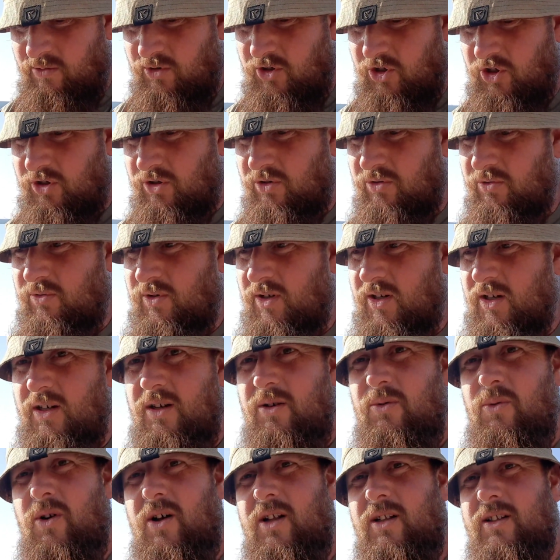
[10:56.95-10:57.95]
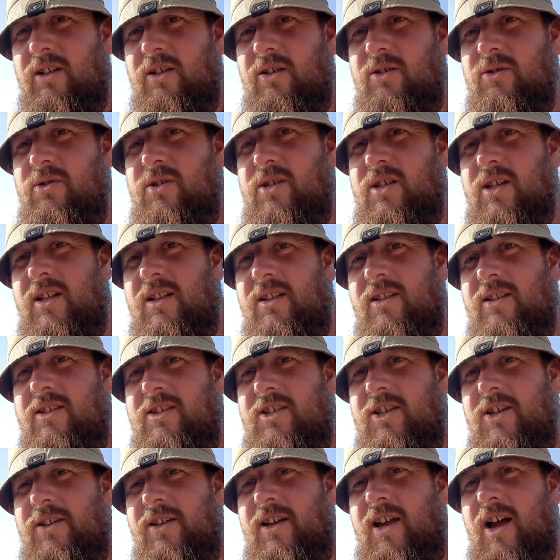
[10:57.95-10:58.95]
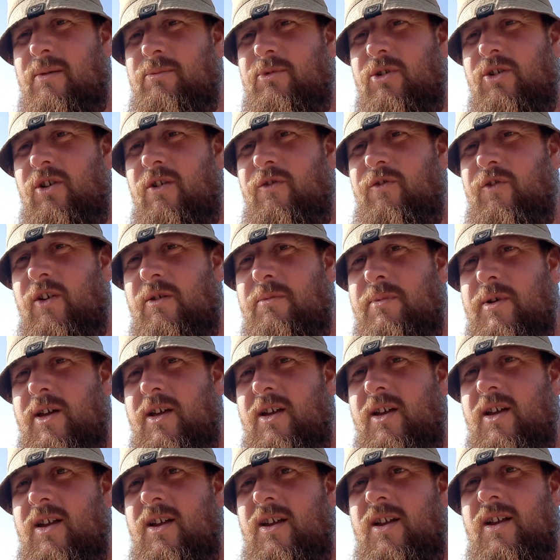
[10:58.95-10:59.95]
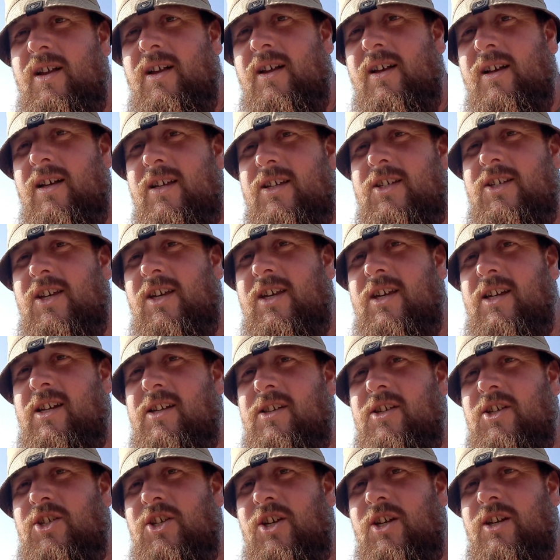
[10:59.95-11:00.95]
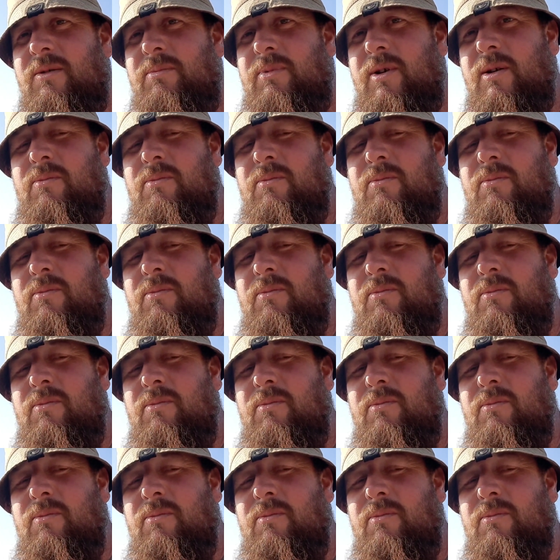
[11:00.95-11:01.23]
so what I'll do is I'll turn the camera off for a bit. I'll sit here in the sun a bit